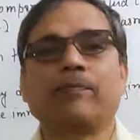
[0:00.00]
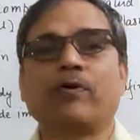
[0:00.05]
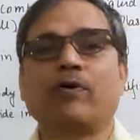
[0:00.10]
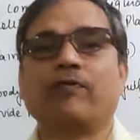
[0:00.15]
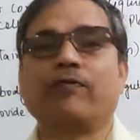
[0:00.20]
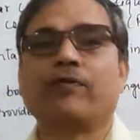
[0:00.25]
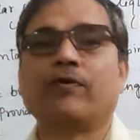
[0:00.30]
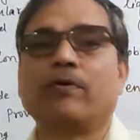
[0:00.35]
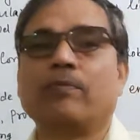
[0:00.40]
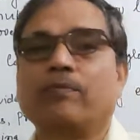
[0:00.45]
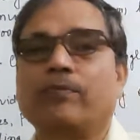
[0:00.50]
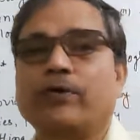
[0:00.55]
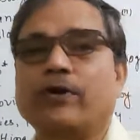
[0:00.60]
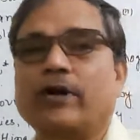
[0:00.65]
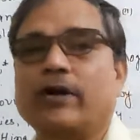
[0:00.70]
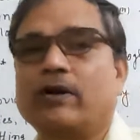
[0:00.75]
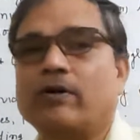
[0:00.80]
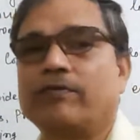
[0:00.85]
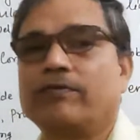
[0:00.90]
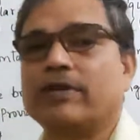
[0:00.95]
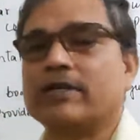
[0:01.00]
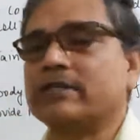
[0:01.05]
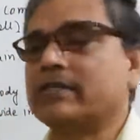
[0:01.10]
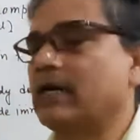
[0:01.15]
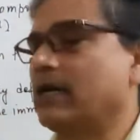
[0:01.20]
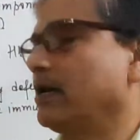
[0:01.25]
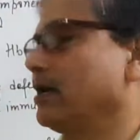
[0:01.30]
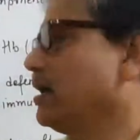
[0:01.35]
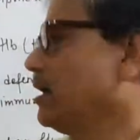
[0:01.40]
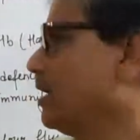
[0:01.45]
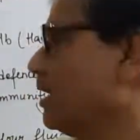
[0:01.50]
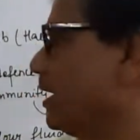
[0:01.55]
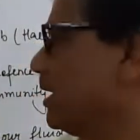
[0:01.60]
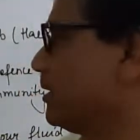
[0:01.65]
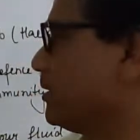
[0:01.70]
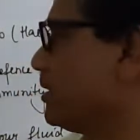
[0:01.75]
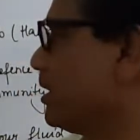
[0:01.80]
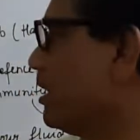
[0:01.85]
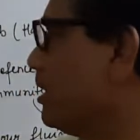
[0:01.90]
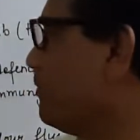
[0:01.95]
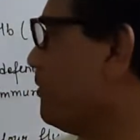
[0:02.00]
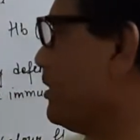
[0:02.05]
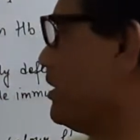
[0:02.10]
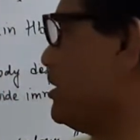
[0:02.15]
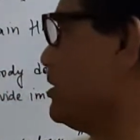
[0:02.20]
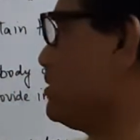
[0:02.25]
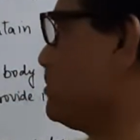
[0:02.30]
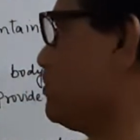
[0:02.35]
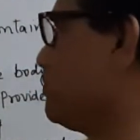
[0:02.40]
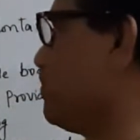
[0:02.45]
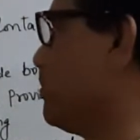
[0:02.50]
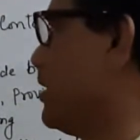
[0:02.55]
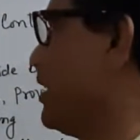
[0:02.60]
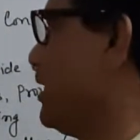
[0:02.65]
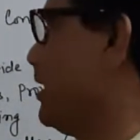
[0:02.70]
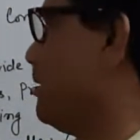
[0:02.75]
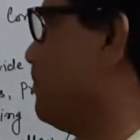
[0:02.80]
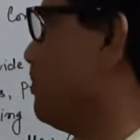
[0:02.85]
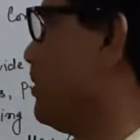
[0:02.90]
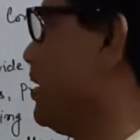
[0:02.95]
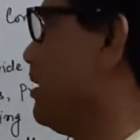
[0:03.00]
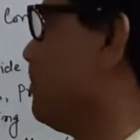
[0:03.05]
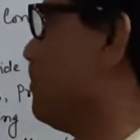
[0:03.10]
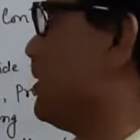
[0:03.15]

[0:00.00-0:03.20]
of component of the cell. And third one is blood